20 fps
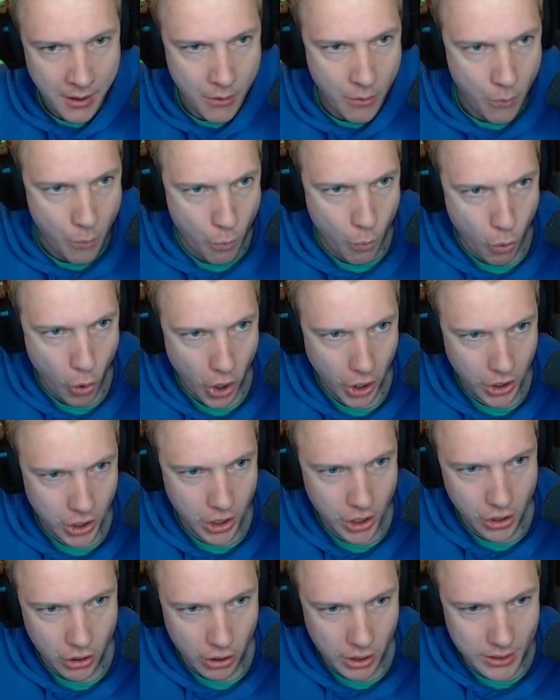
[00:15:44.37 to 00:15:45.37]

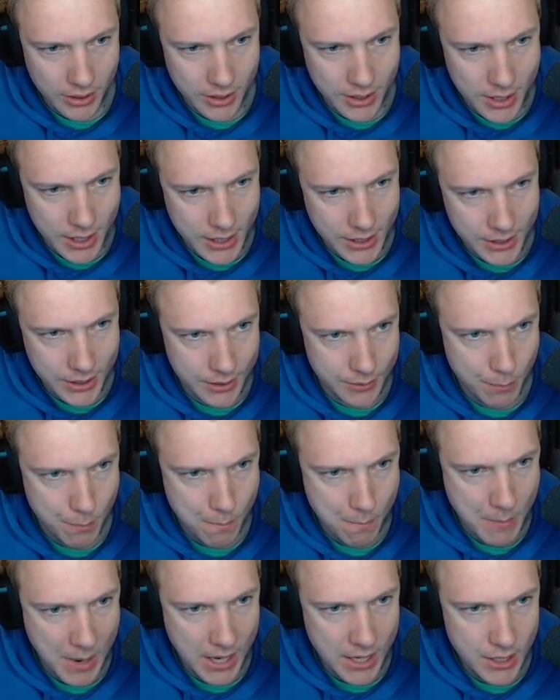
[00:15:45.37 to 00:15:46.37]
working on this
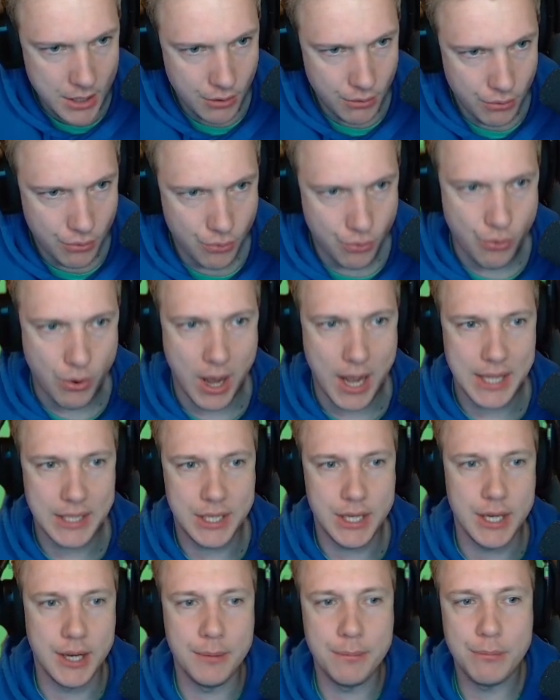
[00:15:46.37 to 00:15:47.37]
menu right
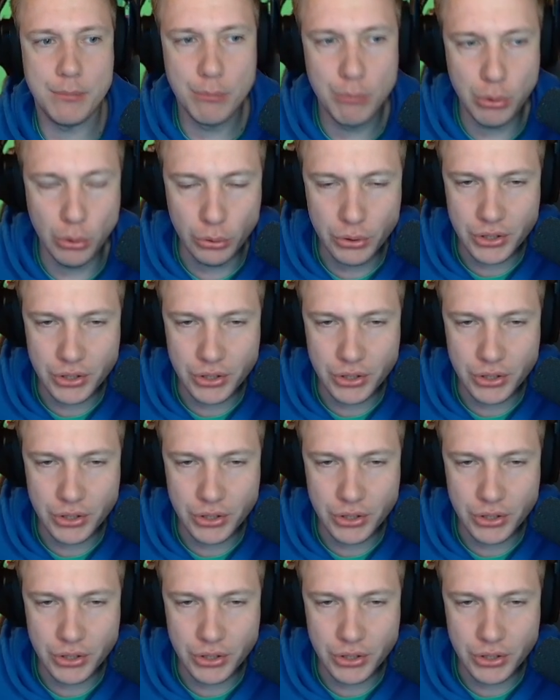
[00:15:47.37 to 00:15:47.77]
here. Bloons